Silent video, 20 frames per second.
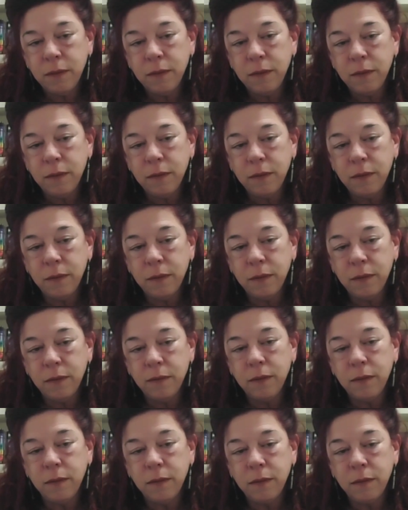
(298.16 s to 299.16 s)

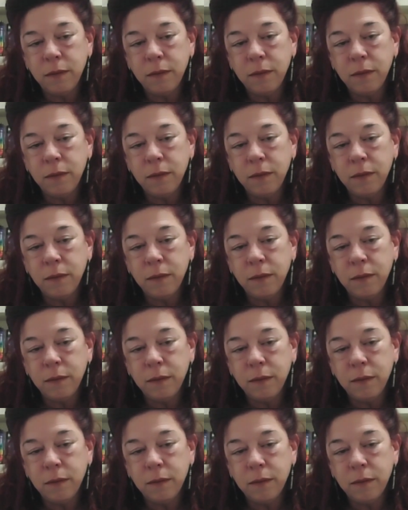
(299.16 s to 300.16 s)

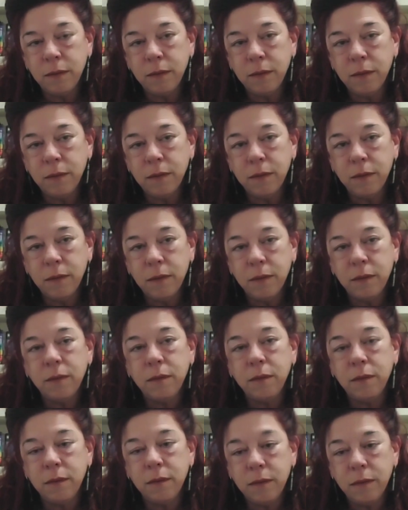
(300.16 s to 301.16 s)

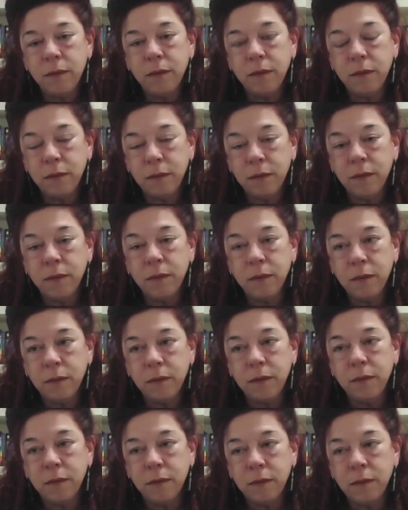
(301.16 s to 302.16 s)

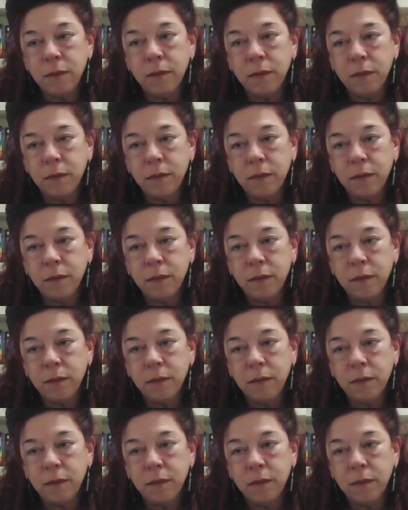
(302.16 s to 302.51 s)
No words are spoken by the person on screen.